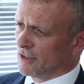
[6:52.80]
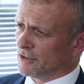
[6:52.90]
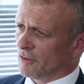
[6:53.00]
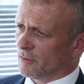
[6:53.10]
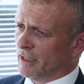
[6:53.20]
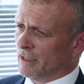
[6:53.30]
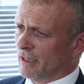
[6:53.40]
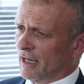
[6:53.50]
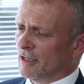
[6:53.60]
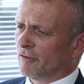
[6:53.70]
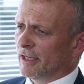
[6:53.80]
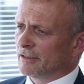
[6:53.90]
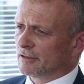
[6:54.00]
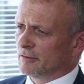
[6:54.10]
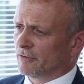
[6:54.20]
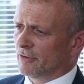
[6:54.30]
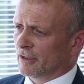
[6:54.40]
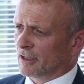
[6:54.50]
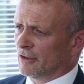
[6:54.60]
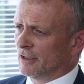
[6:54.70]
So if we innovate and
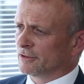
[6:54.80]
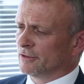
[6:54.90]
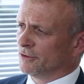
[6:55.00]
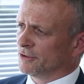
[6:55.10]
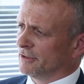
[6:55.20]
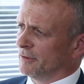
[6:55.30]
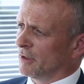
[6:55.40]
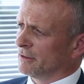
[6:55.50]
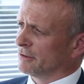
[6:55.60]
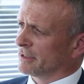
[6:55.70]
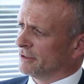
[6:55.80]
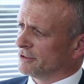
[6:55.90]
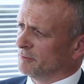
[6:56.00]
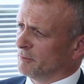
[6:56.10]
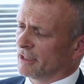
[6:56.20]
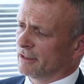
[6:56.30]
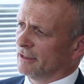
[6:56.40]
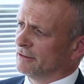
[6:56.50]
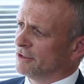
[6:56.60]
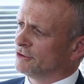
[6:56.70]
provide a client solution in one location, we can
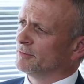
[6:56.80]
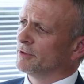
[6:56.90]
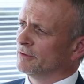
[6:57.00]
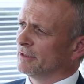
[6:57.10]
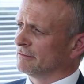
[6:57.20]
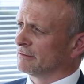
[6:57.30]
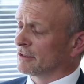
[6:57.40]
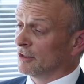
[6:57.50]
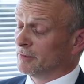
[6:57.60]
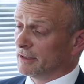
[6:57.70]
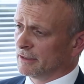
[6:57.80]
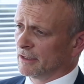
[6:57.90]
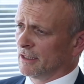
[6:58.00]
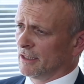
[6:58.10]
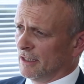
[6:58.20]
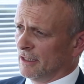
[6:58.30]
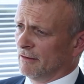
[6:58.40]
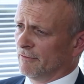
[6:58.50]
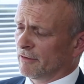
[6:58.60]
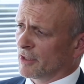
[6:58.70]
then distribute that globally
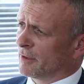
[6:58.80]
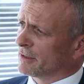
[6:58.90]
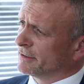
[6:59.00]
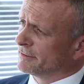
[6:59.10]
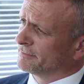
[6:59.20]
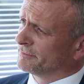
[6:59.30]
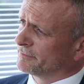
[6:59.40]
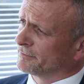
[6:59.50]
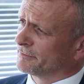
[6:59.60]
very quickly. And